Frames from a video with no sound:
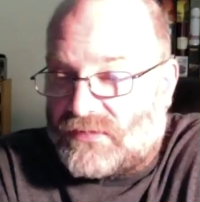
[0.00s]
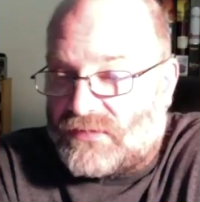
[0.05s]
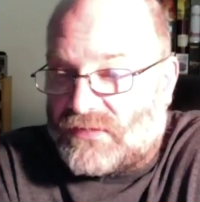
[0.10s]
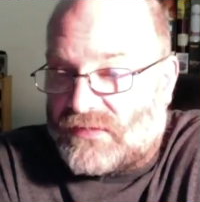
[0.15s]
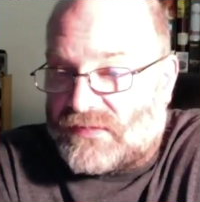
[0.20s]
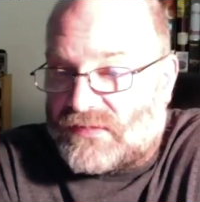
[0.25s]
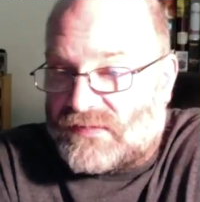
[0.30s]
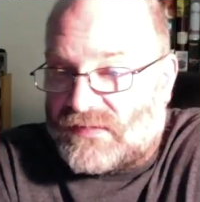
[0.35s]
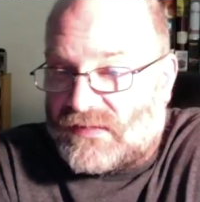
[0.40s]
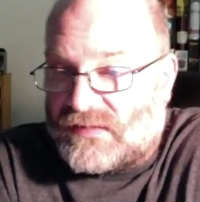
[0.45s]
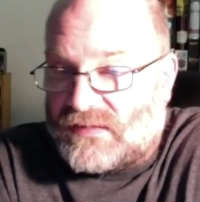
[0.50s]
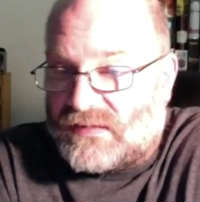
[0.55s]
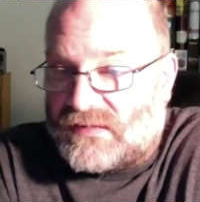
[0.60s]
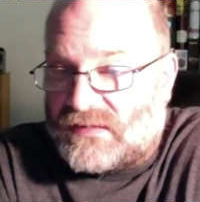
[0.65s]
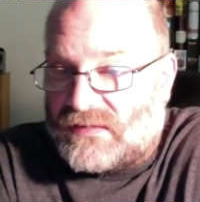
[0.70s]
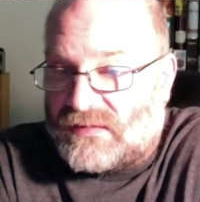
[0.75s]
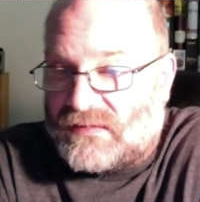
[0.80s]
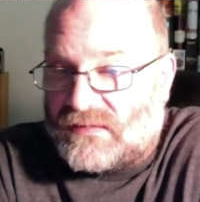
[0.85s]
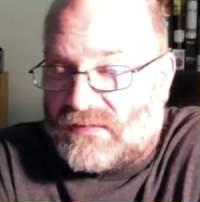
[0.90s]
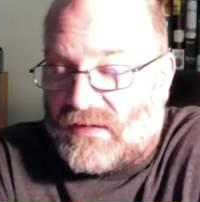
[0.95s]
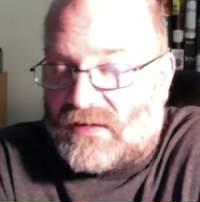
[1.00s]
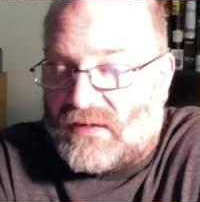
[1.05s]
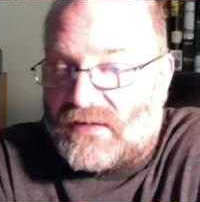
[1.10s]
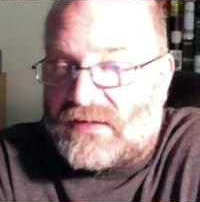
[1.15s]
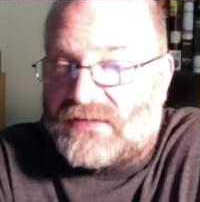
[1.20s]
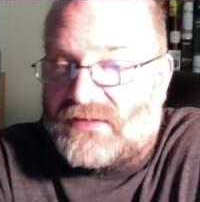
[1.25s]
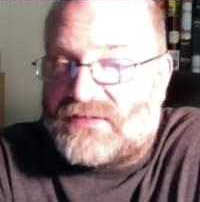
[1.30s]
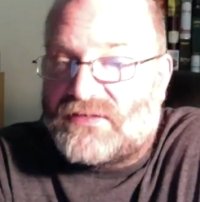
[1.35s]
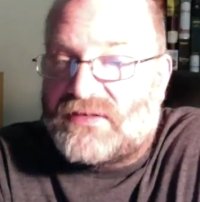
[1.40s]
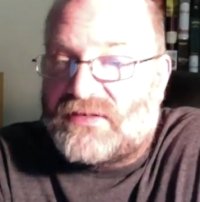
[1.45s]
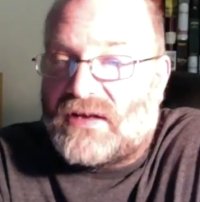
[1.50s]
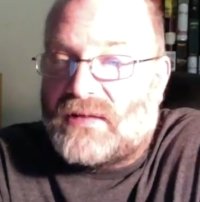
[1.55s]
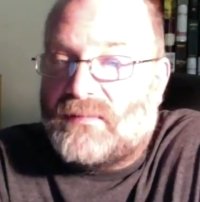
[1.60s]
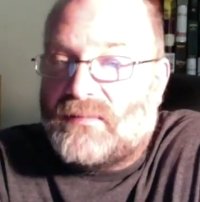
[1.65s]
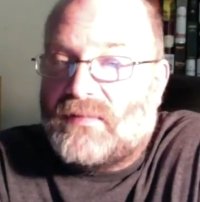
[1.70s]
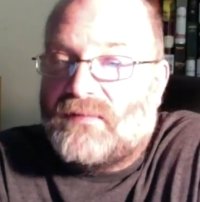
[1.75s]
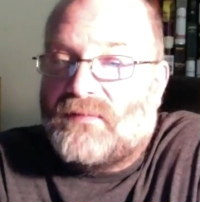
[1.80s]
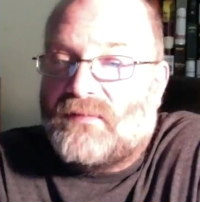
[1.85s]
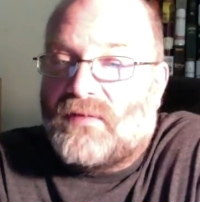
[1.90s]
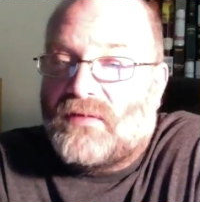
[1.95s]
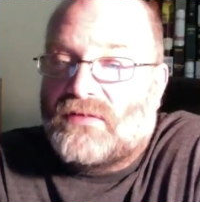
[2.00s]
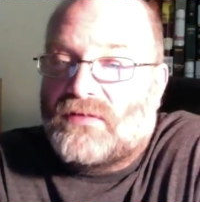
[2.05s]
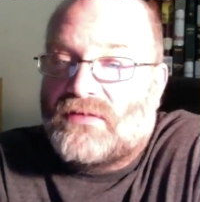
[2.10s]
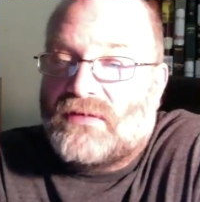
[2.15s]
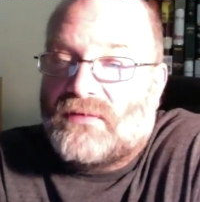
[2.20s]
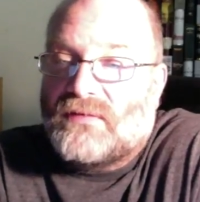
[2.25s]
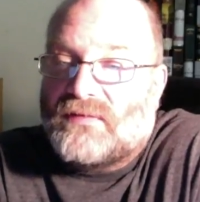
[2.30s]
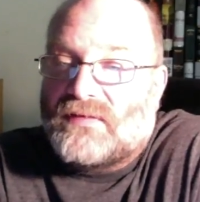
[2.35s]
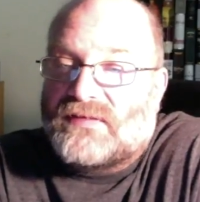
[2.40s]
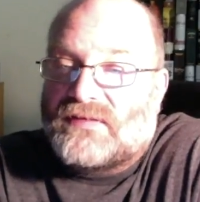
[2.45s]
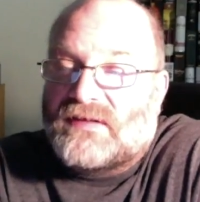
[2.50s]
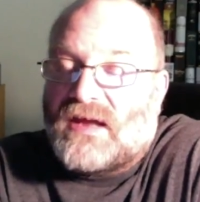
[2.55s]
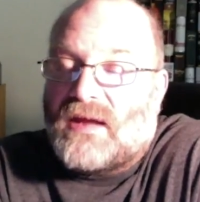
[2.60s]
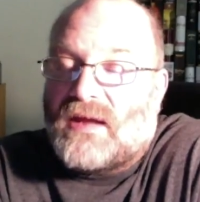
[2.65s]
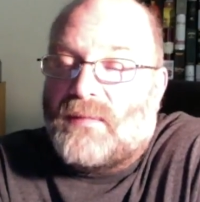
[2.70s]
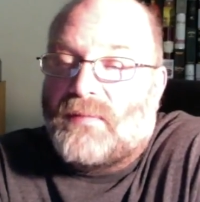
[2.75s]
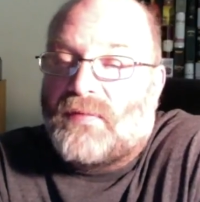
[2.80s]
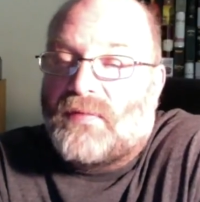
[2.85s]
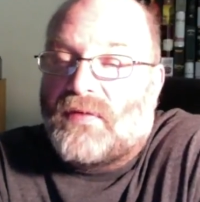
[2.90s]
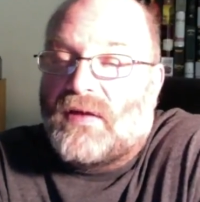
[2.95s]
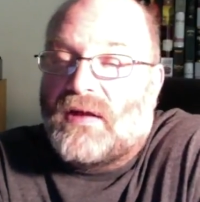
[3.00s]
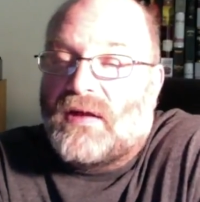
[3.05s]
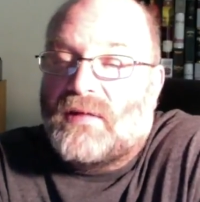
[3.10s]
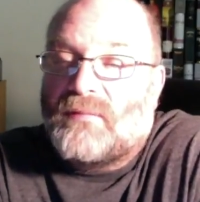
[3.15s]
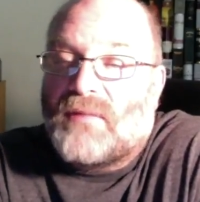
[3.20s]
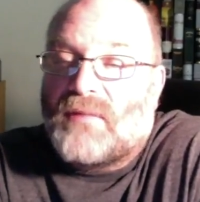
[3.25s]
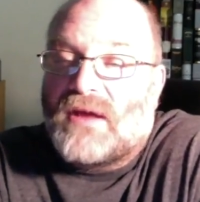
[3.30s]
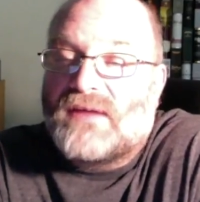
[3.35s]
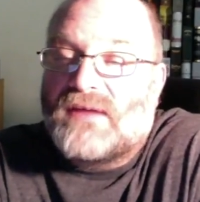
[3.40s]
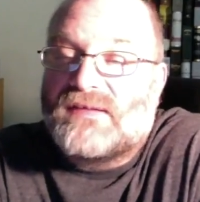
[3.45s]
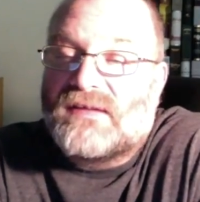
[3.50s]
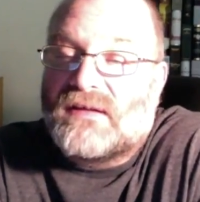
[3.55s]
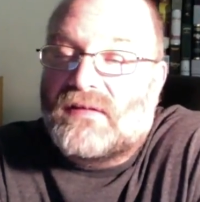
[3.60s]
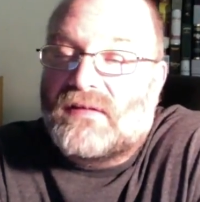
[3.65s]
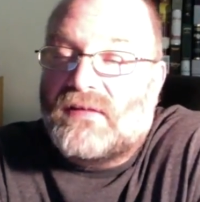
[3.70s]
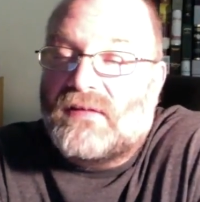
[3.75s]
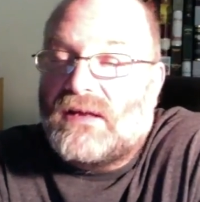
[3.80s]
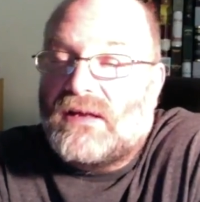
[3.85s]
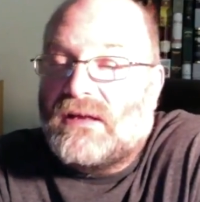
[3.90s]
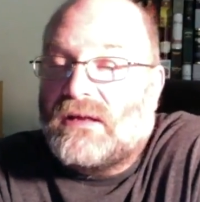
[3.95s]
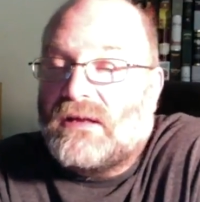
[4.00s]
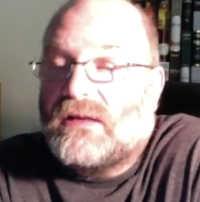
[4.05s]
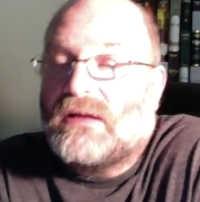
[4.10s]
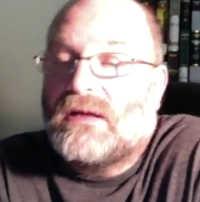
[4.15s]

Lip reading: is the non-age statement version of the same thing, basically.